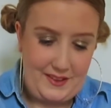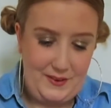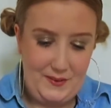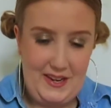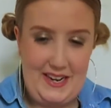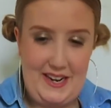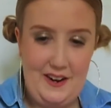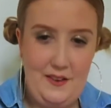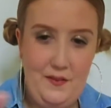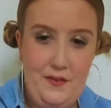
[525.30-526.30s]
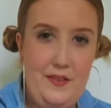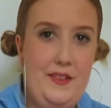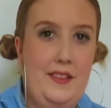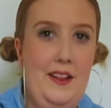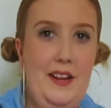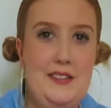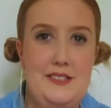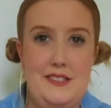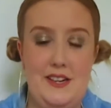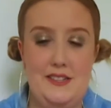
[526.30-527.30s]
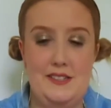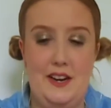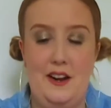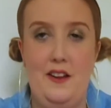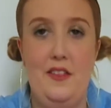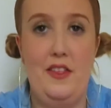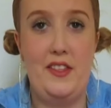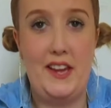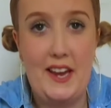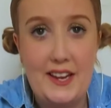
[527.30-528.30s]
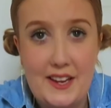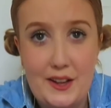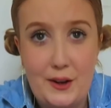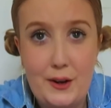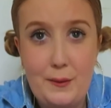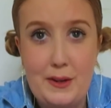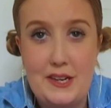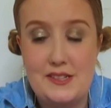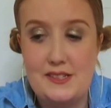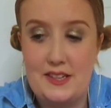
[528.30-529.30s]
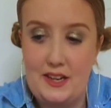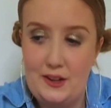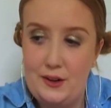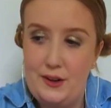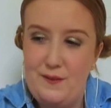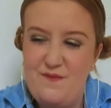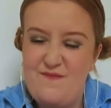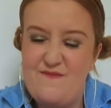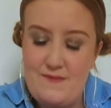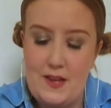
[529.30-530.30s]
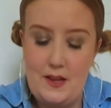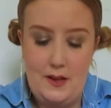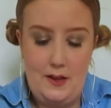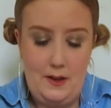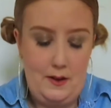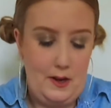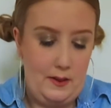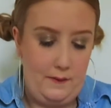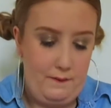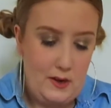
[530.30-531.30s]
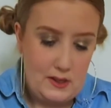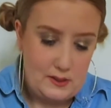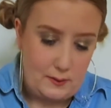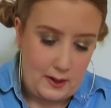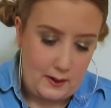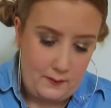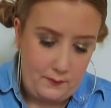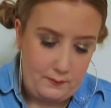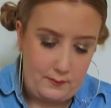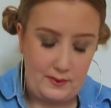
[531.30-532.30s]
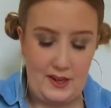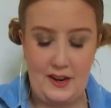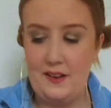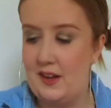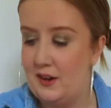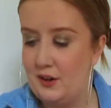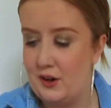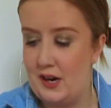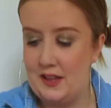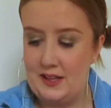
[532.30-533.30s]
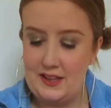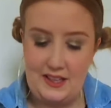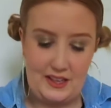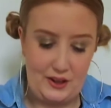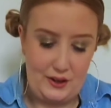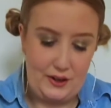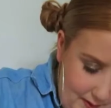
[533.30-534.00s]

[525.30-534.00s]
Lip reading: Wow. Let's test out the yellow, because the yellow on the first one, no, I don't know, I think the yellow,